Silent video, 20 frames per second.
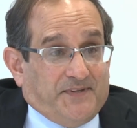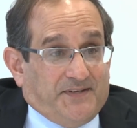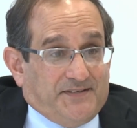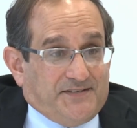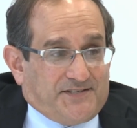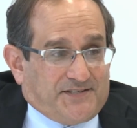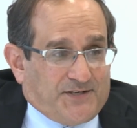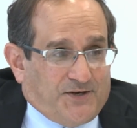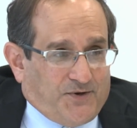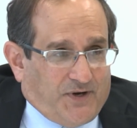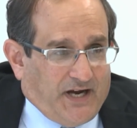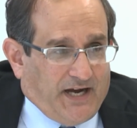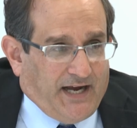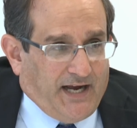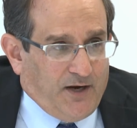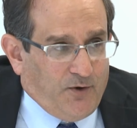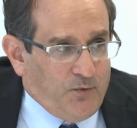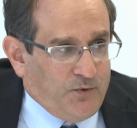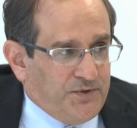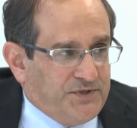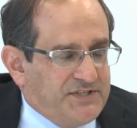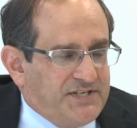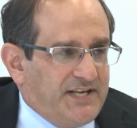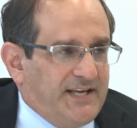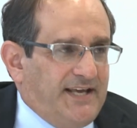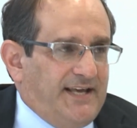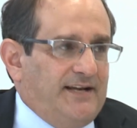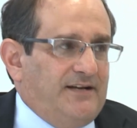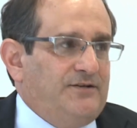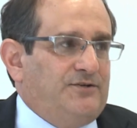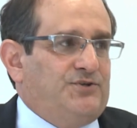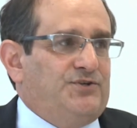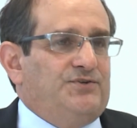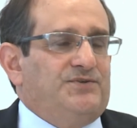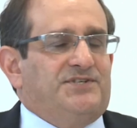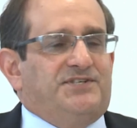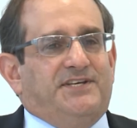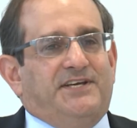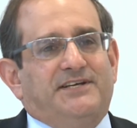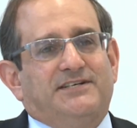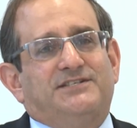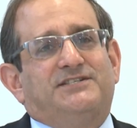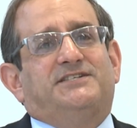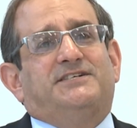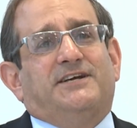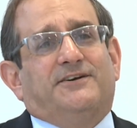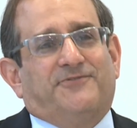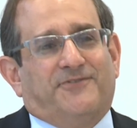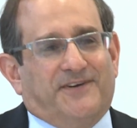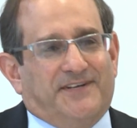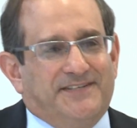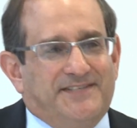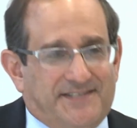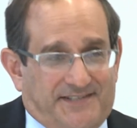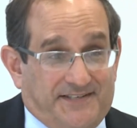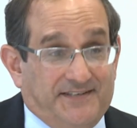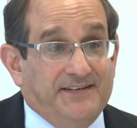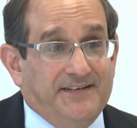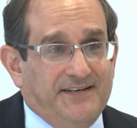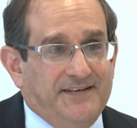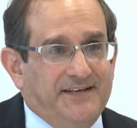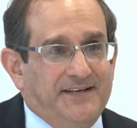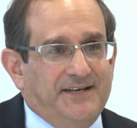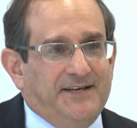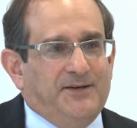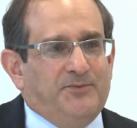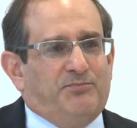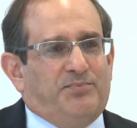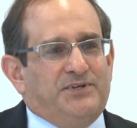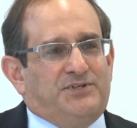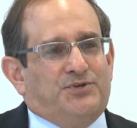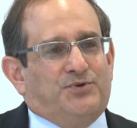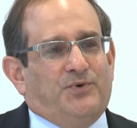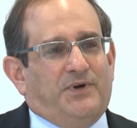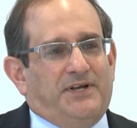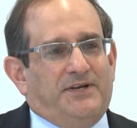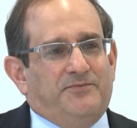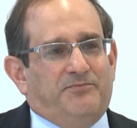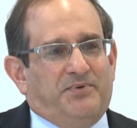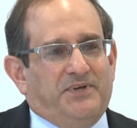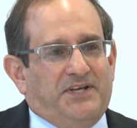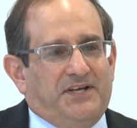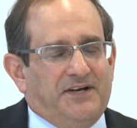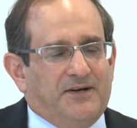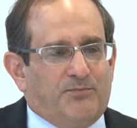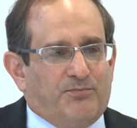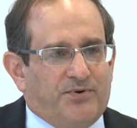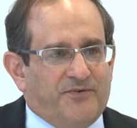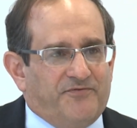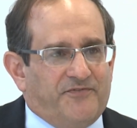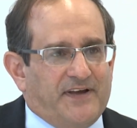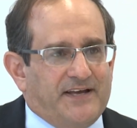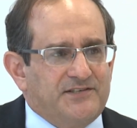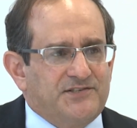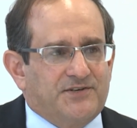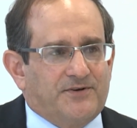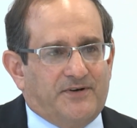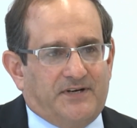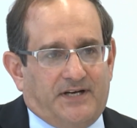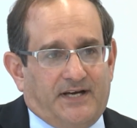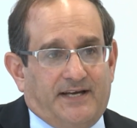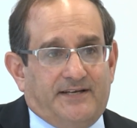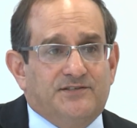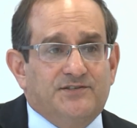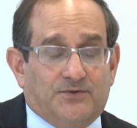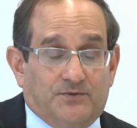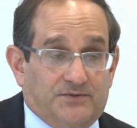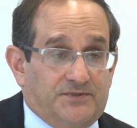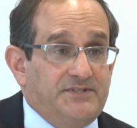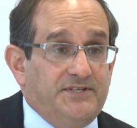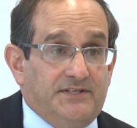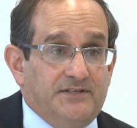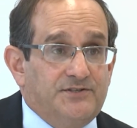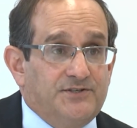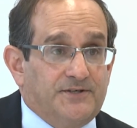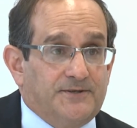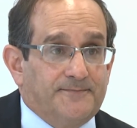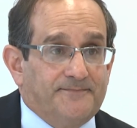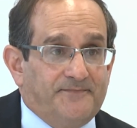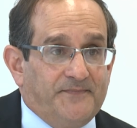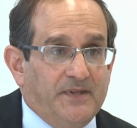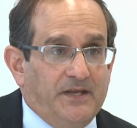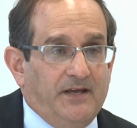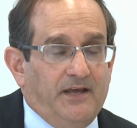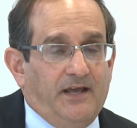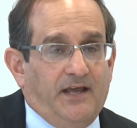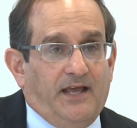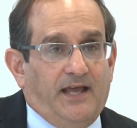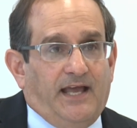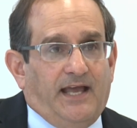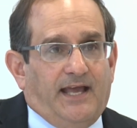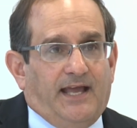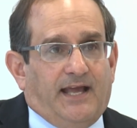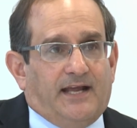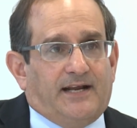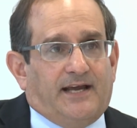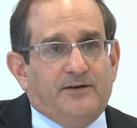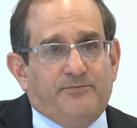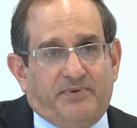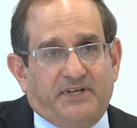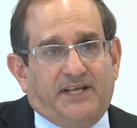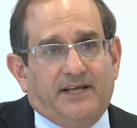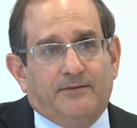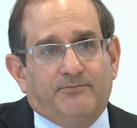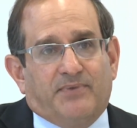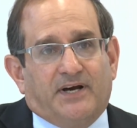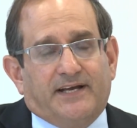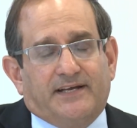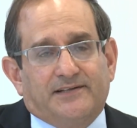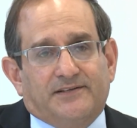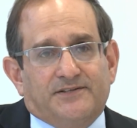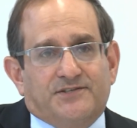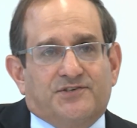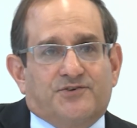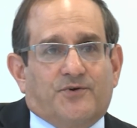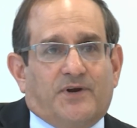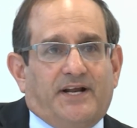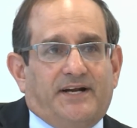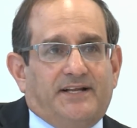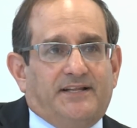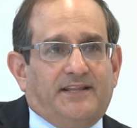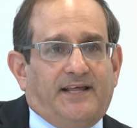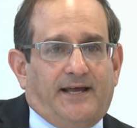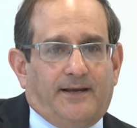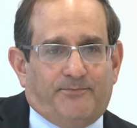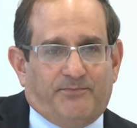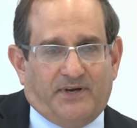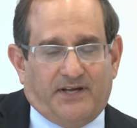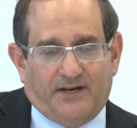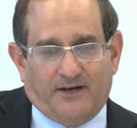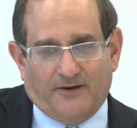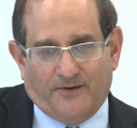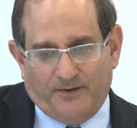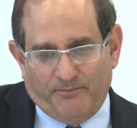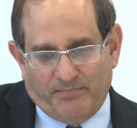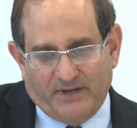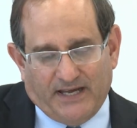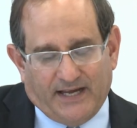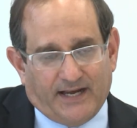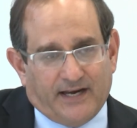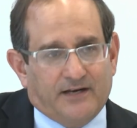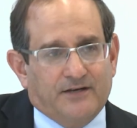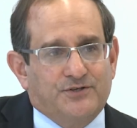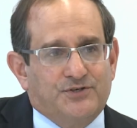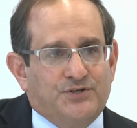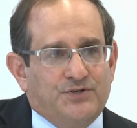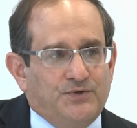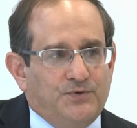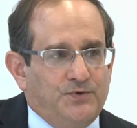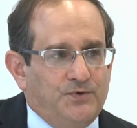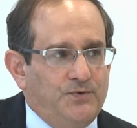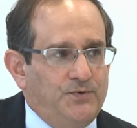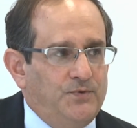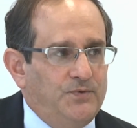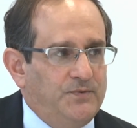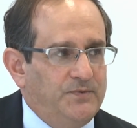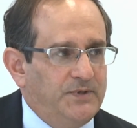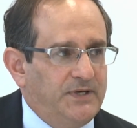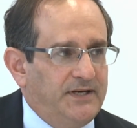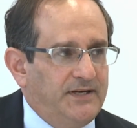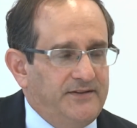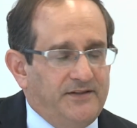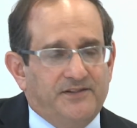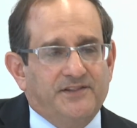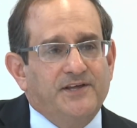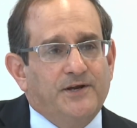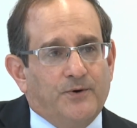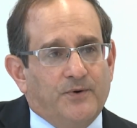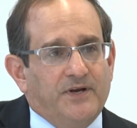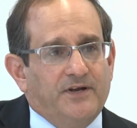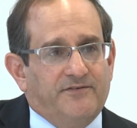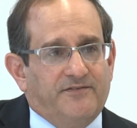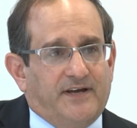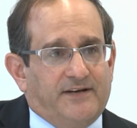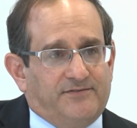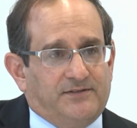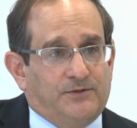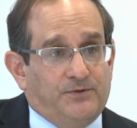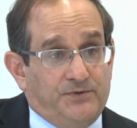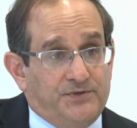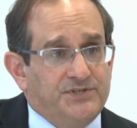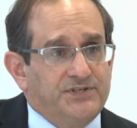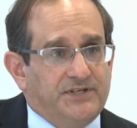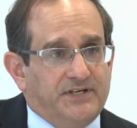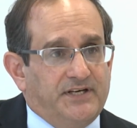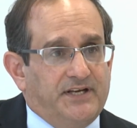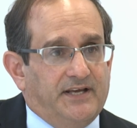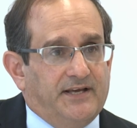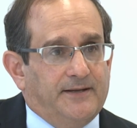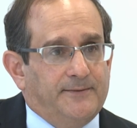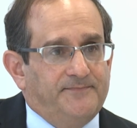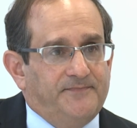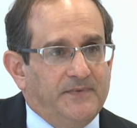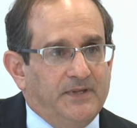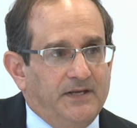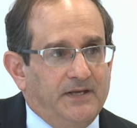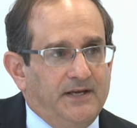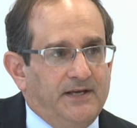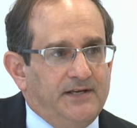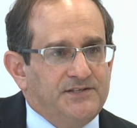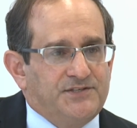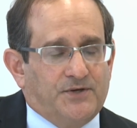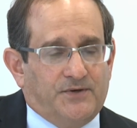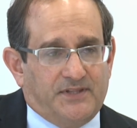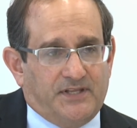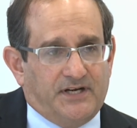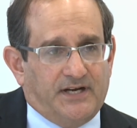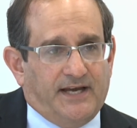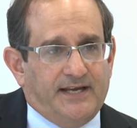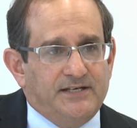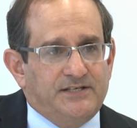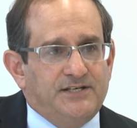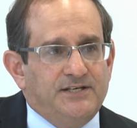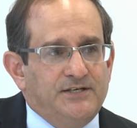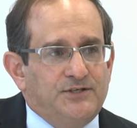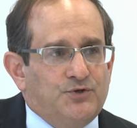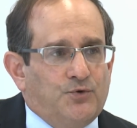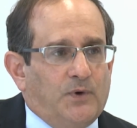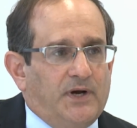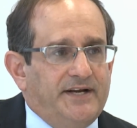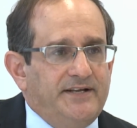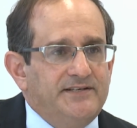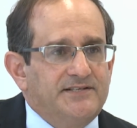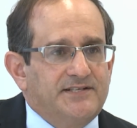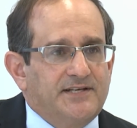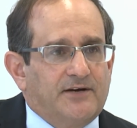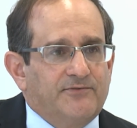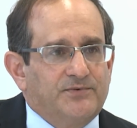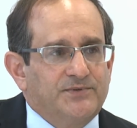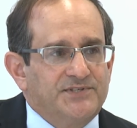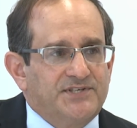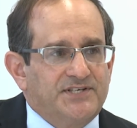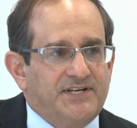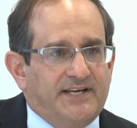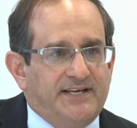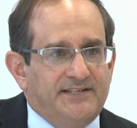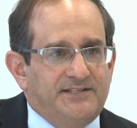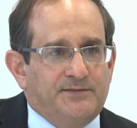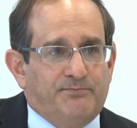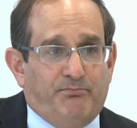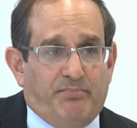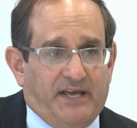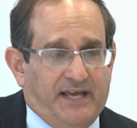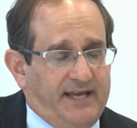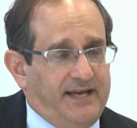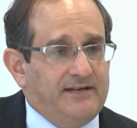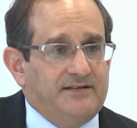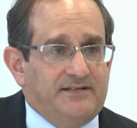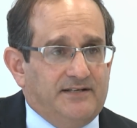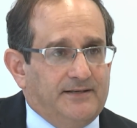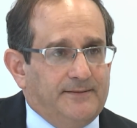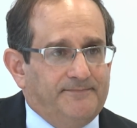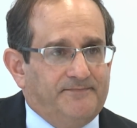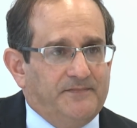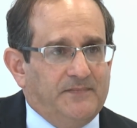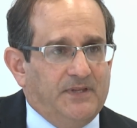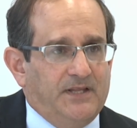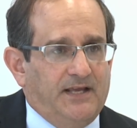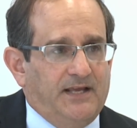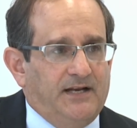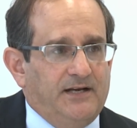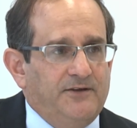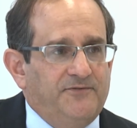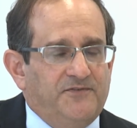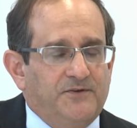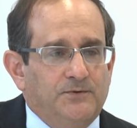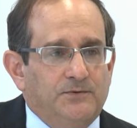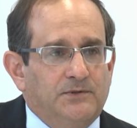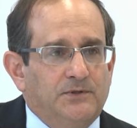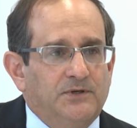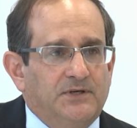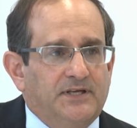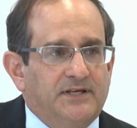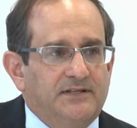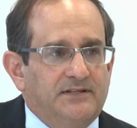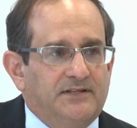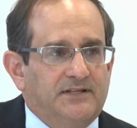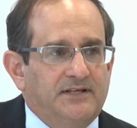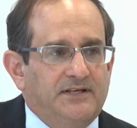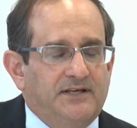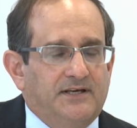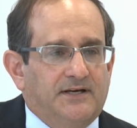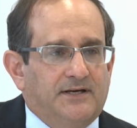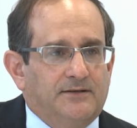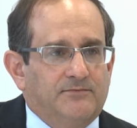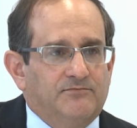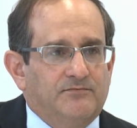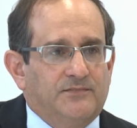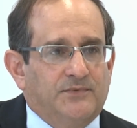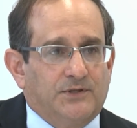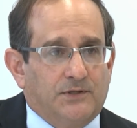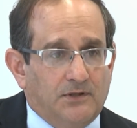So I will tend to see a difference between being a professor and a high school teacher. And I begin by illustrating that by going back to uh, the theory of evolution again. So in the 1920s, several states banned it. And if you look at the, um, the